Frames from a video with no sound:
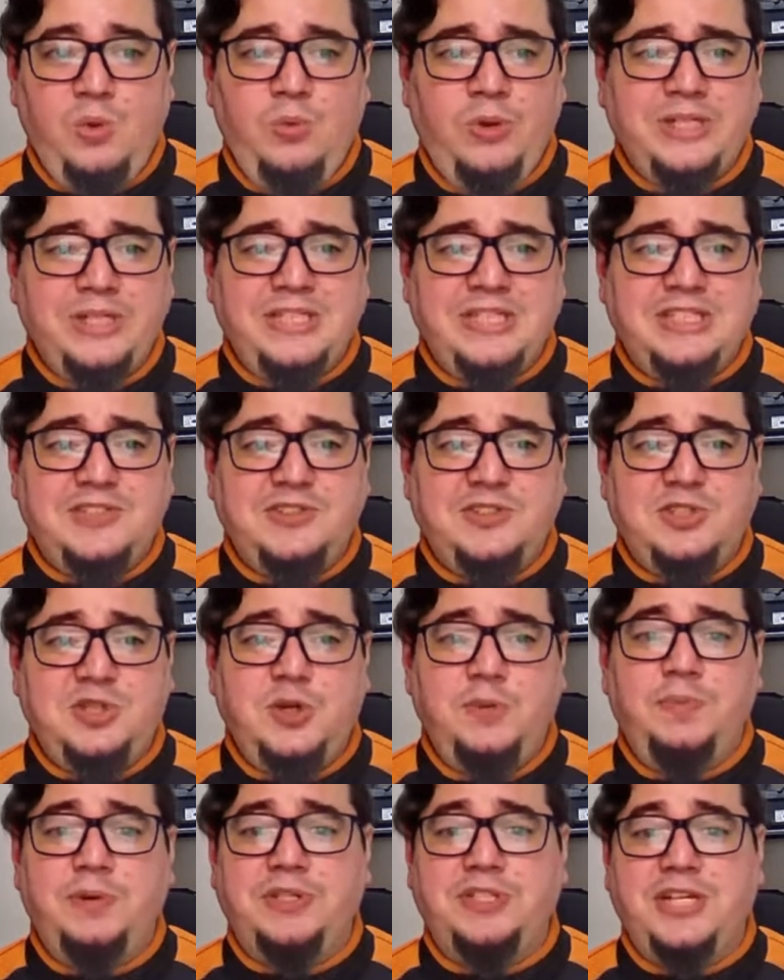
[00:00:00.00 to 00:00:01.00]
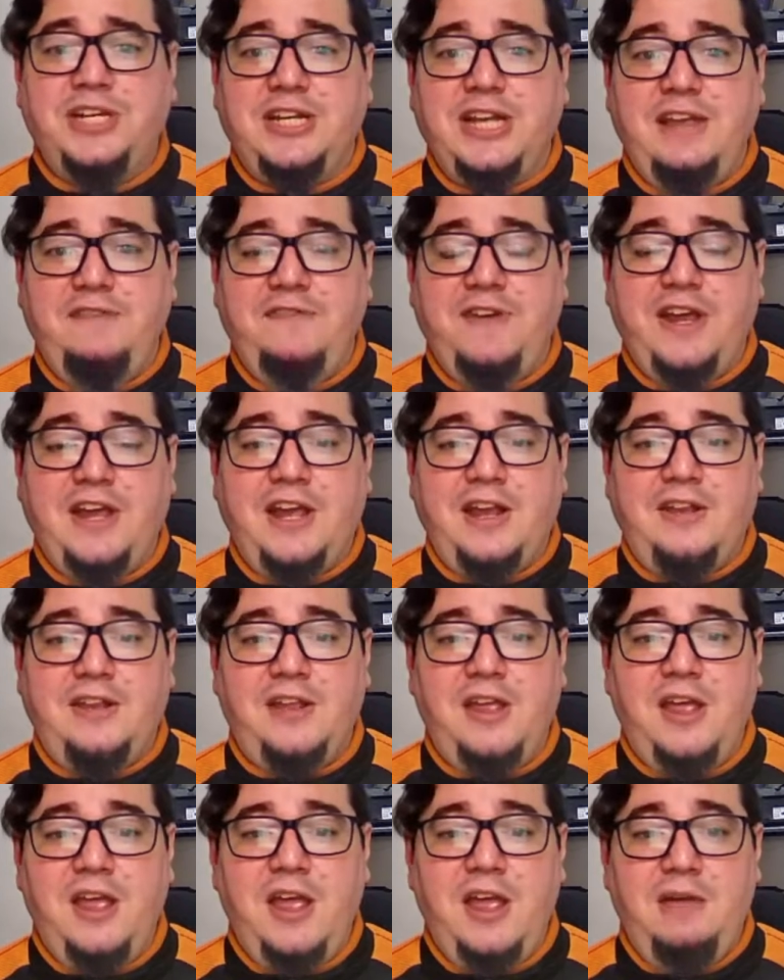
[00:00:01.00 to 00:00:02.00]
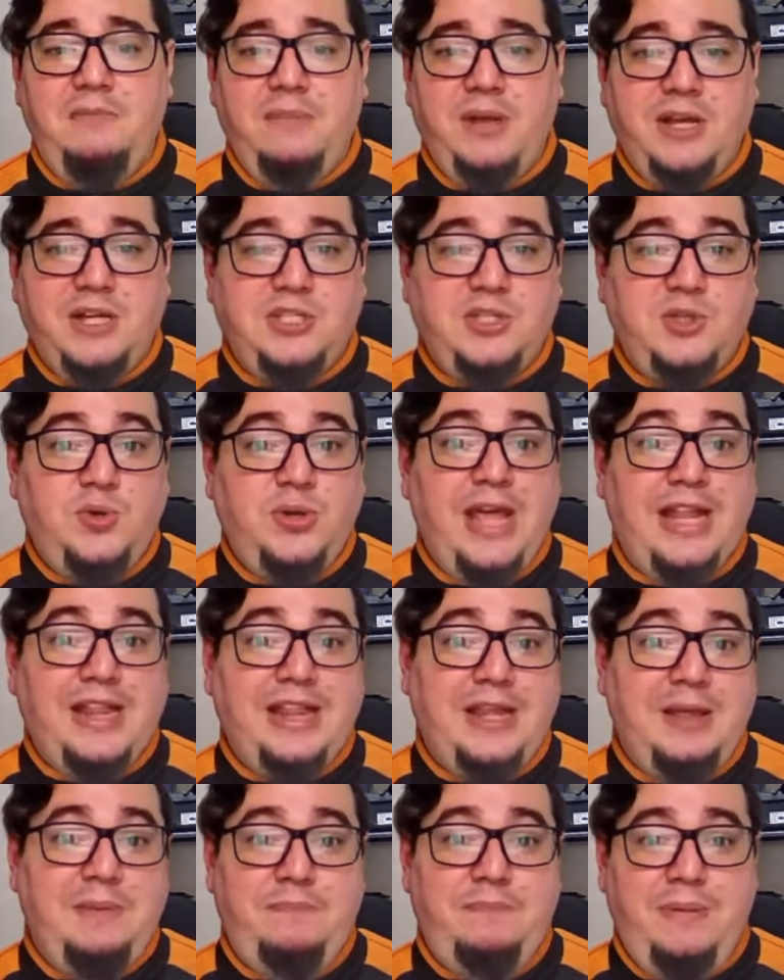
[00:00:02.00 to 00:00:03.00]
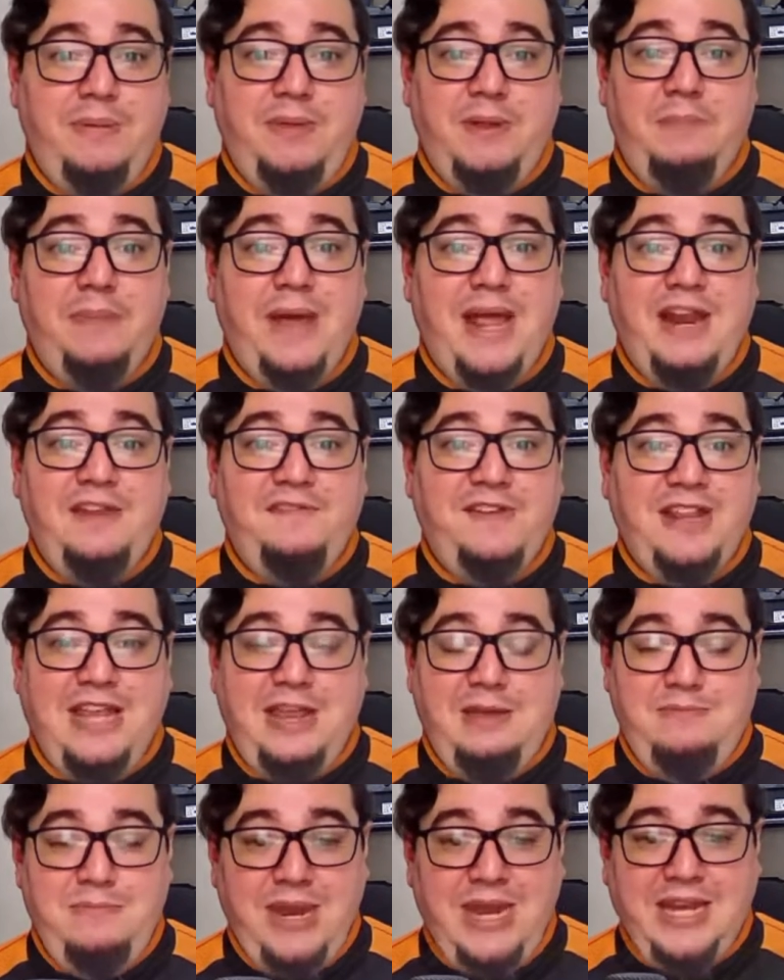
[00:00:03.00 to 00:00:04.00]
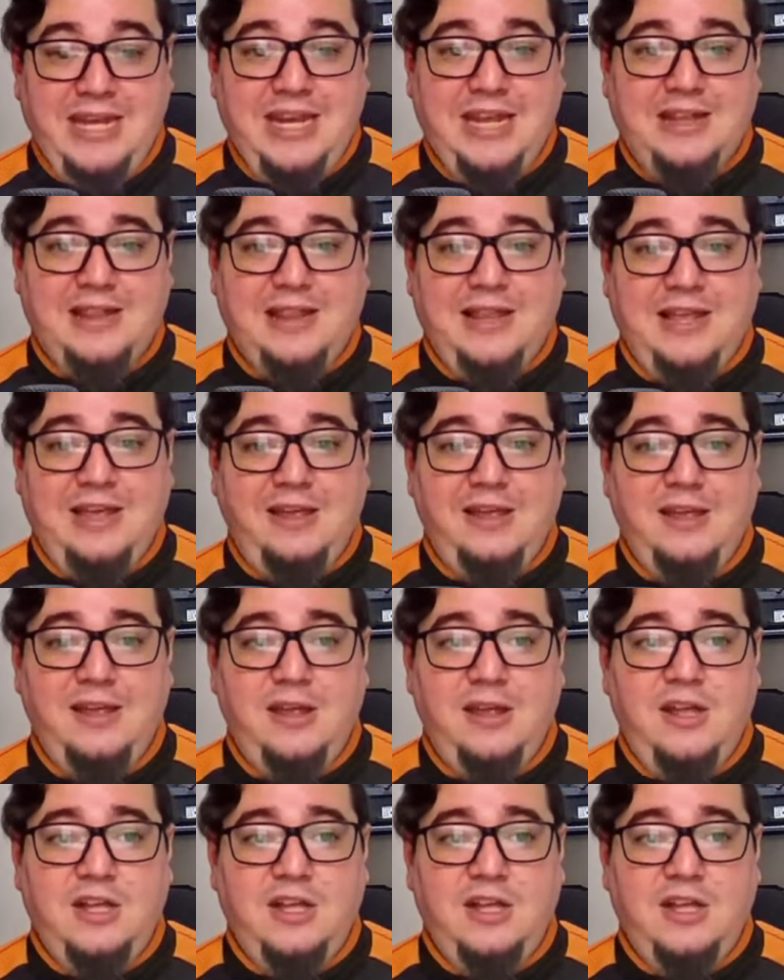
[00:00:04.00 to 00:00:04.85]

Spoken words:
which is super significant because you get the benefit immediately.